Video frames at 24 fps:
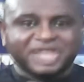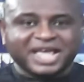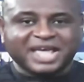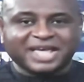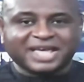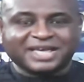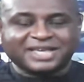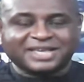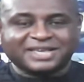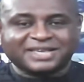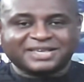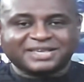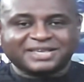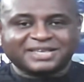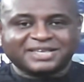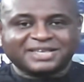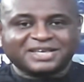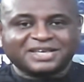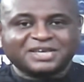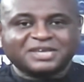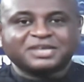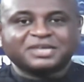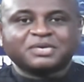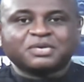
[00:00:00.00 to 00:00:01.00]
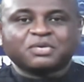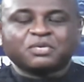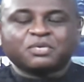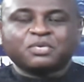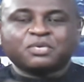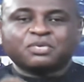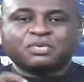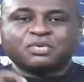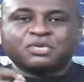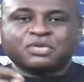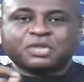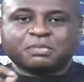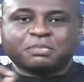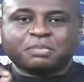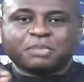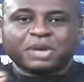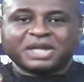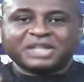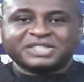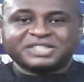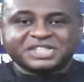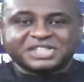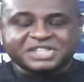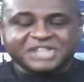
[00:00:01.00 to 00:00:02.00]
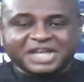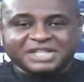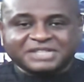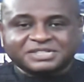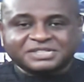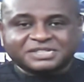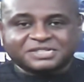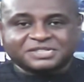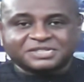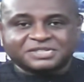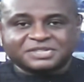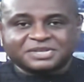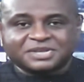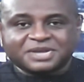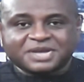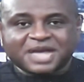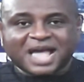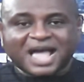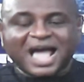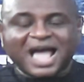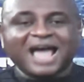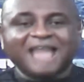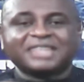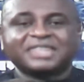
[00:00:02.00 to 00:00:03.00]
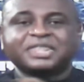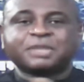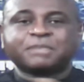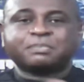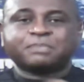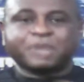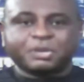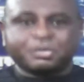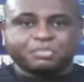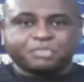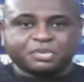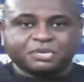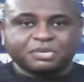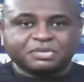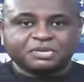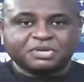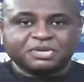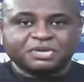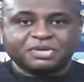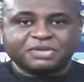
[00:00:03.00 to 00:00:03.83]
today: the politicians and the people.